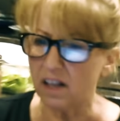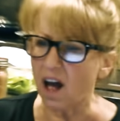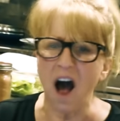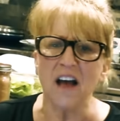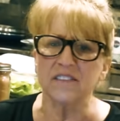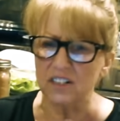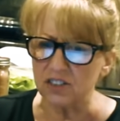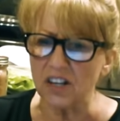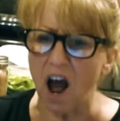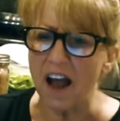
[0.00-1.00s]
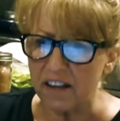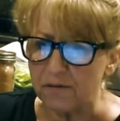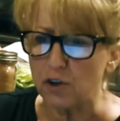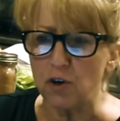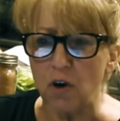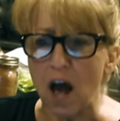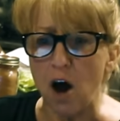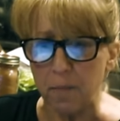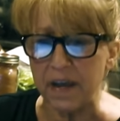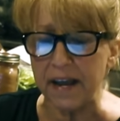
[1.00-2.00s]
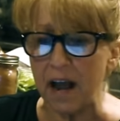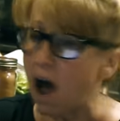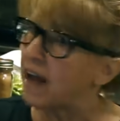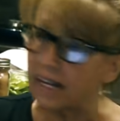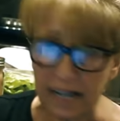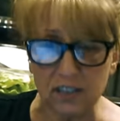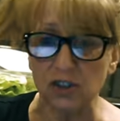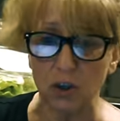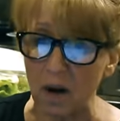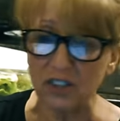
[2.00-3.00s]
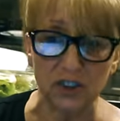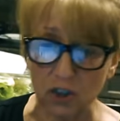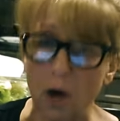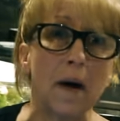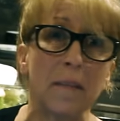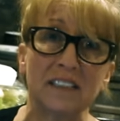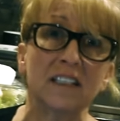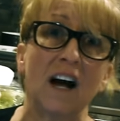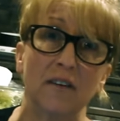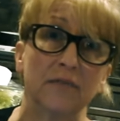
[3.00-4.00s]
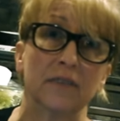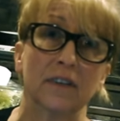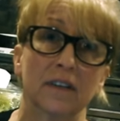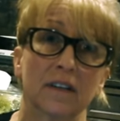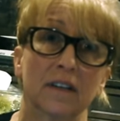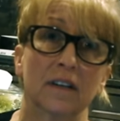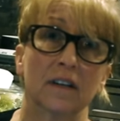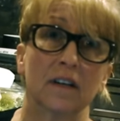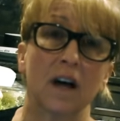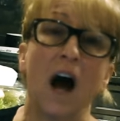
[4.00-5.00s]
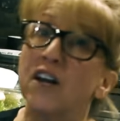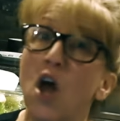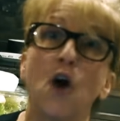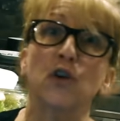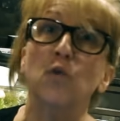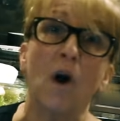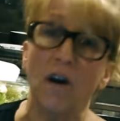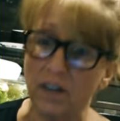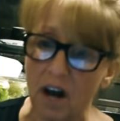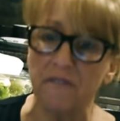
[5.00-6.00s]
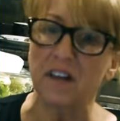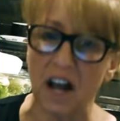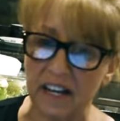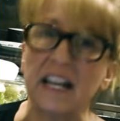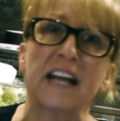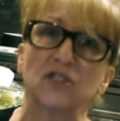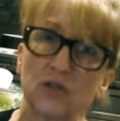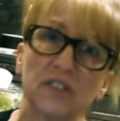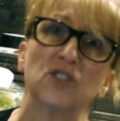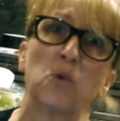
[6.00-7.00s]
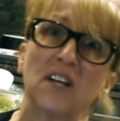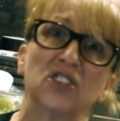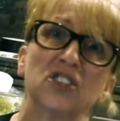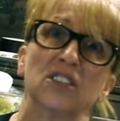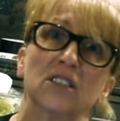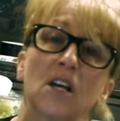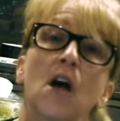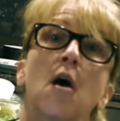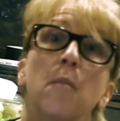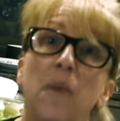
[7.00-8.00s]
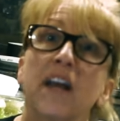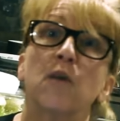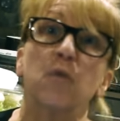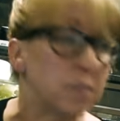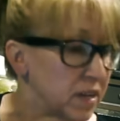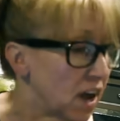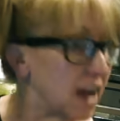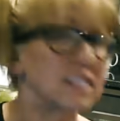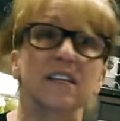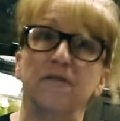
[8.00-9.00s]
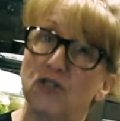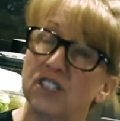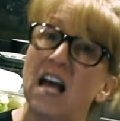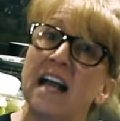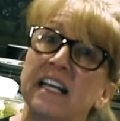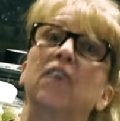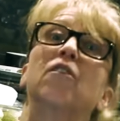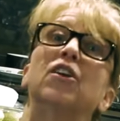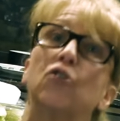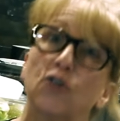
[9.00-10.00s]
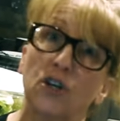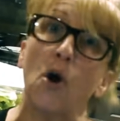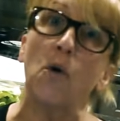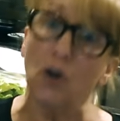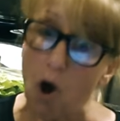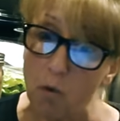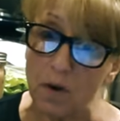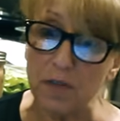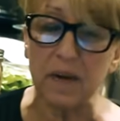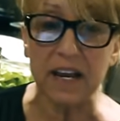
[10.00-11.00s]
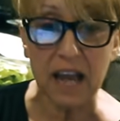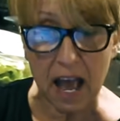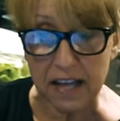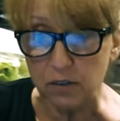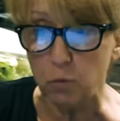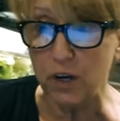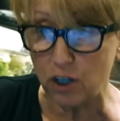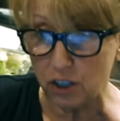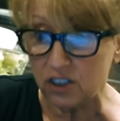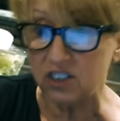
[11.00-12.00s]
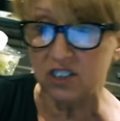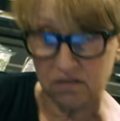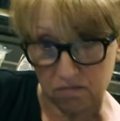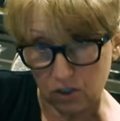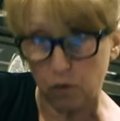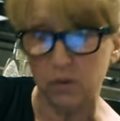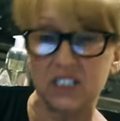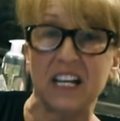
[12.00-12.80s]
I there's I, if you don't help me, I can answer the questions all by myself. I know you well enough that I can answer these questions. Well, but it would be nice if you sat here and you could go along with me and we could do Wait, it